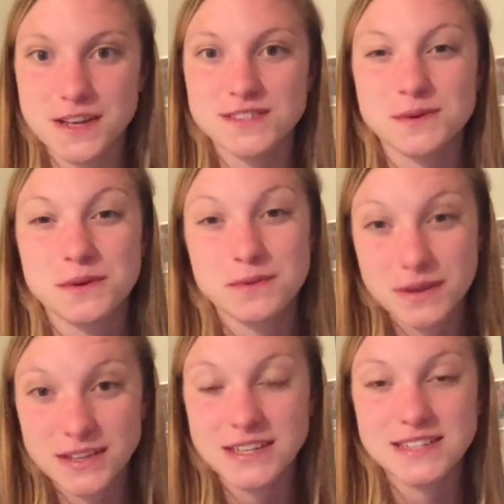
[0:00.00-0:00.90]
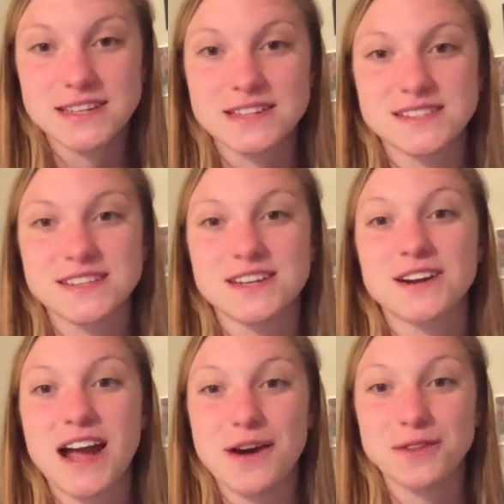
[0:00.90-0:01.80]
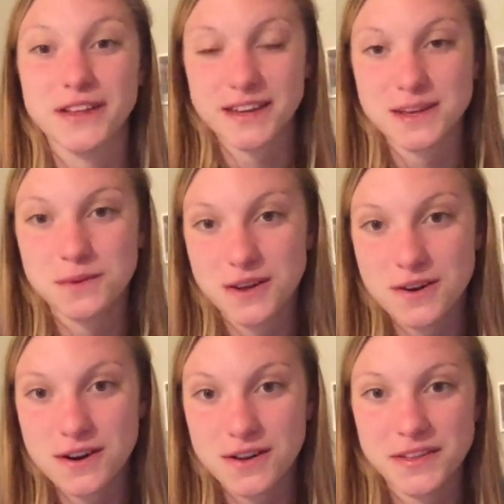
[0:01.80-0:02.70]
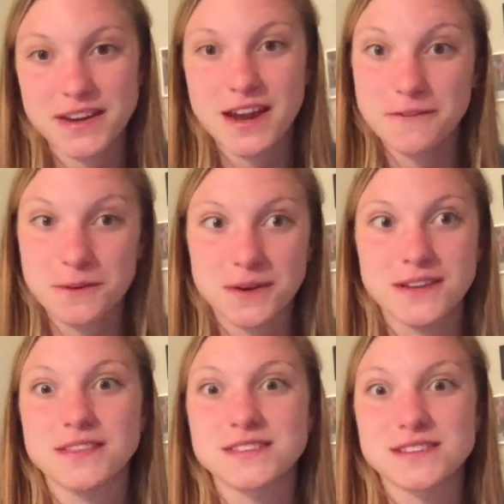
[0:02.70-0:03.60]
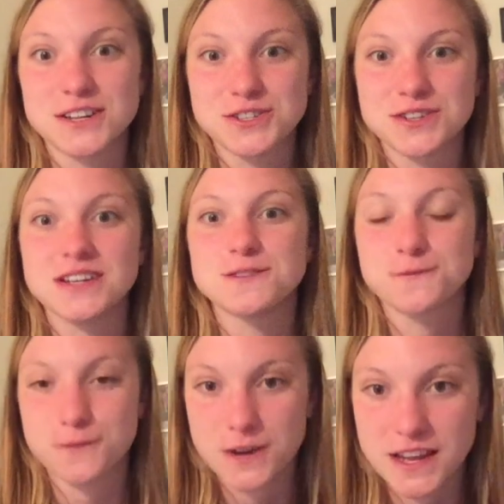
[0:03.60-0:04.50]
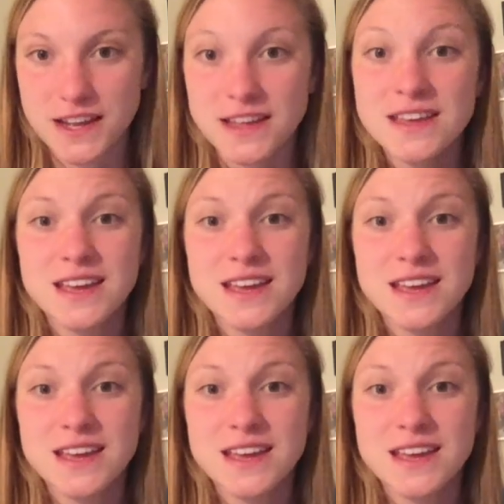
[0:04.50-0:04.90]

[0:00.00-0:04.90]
So we really need to consider how lucky we are that everyone in this country is free,